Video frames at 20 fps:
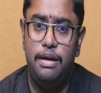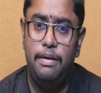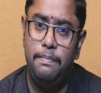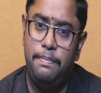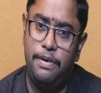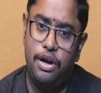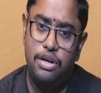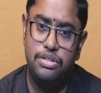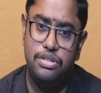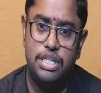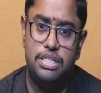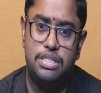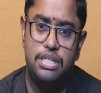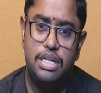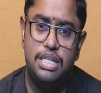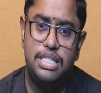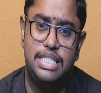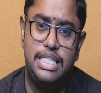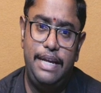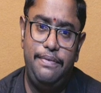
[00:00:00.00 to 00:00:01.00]
process.
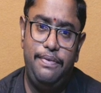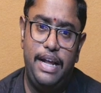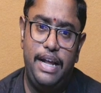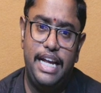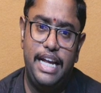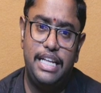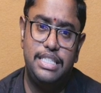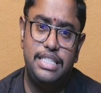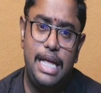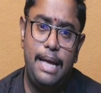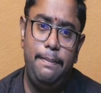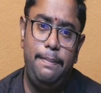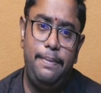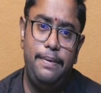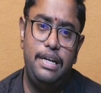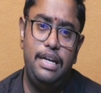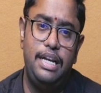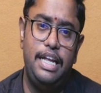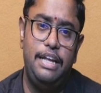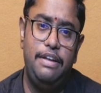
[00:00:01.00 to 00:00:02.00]
See, for
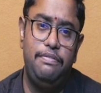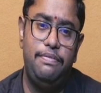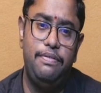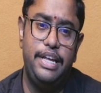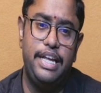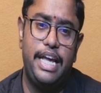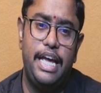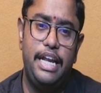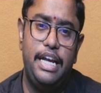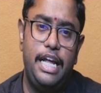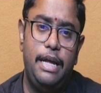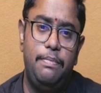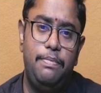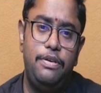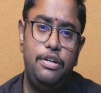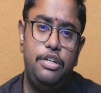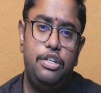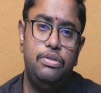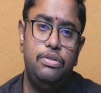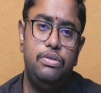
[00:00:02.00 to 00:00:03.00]
example, if we can
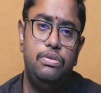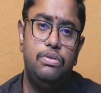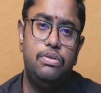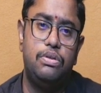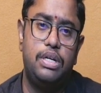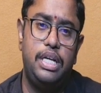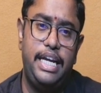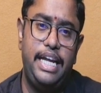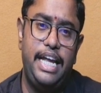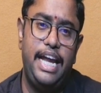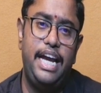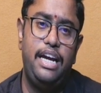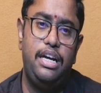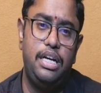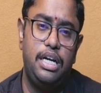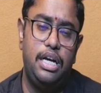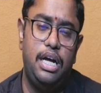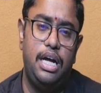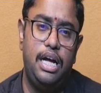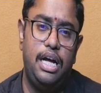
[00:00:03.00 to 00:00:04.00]
able to create
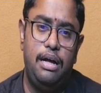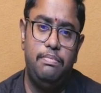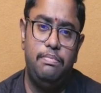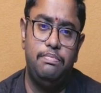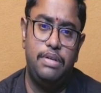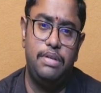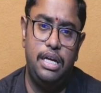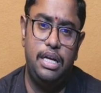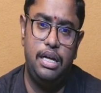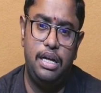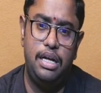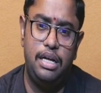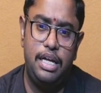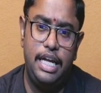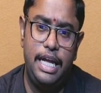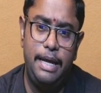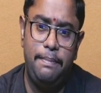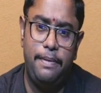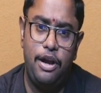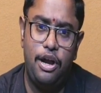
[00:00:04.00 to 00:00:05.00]

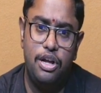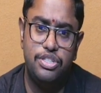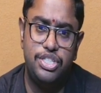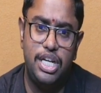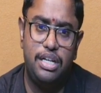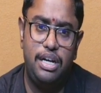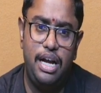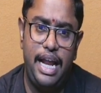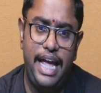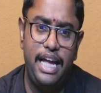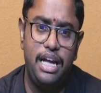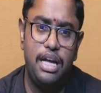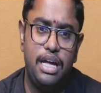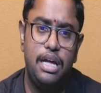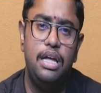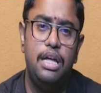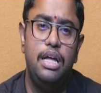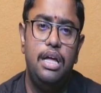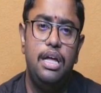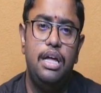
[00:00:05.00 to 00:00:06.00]
a project like
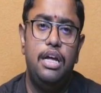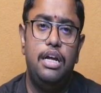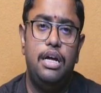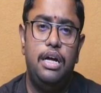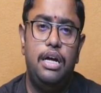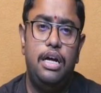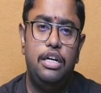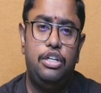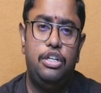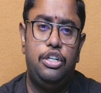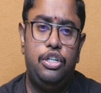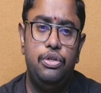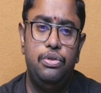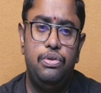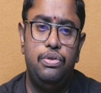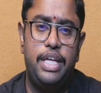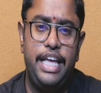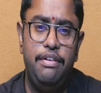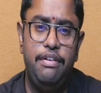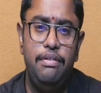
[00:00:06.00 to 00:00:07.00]
to
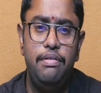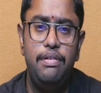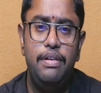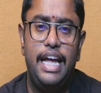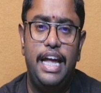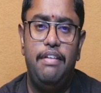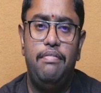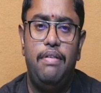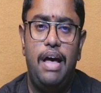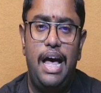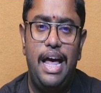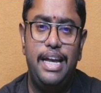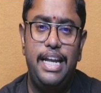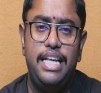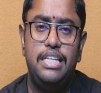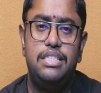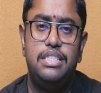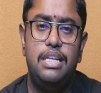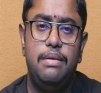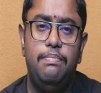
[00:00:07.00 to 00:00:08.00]
give a
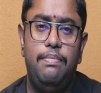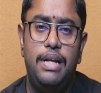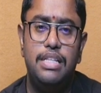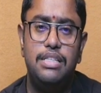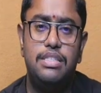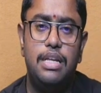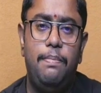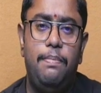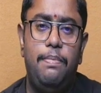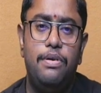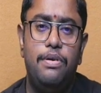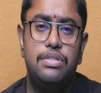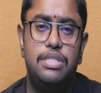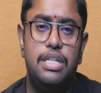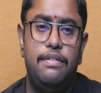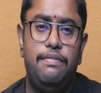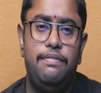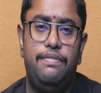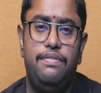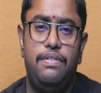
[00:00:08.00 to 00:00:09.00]
warning symbol. Suppose
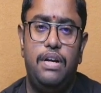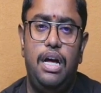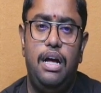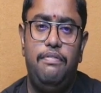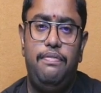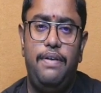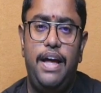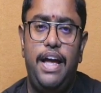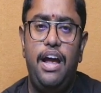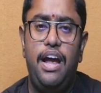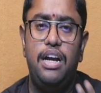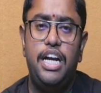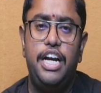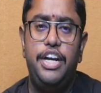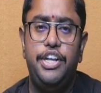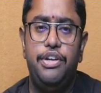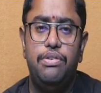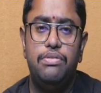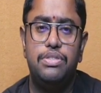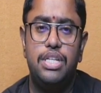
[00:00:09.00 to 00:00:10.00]
if 500
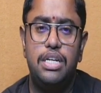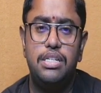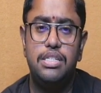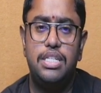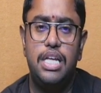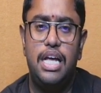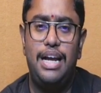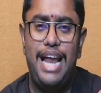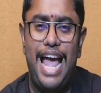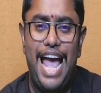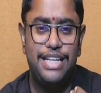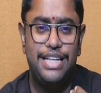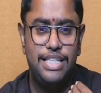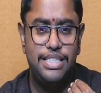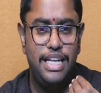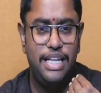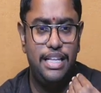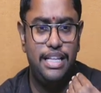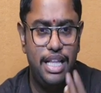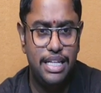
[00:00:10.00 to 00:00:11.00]
users are
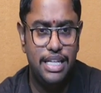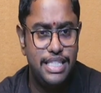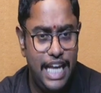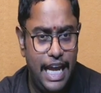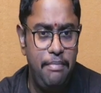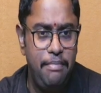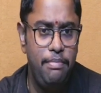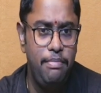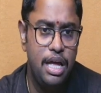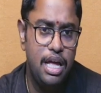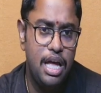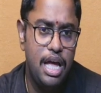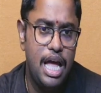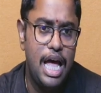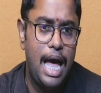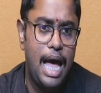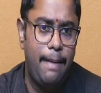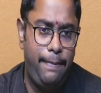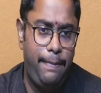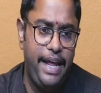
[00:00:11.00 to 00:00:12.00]
accessing the same
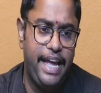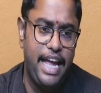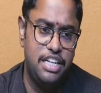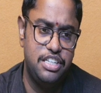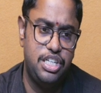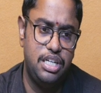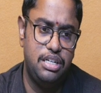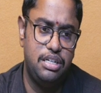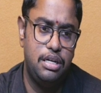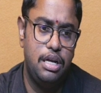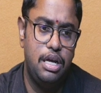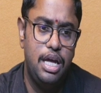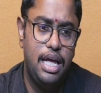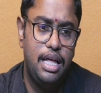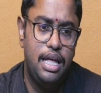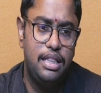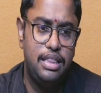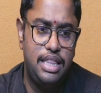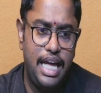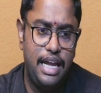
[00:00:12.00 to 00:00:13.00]
application,
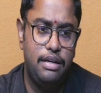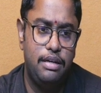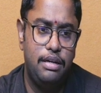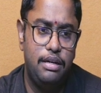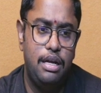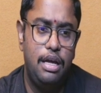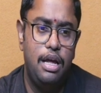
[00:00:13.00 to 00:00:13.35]
then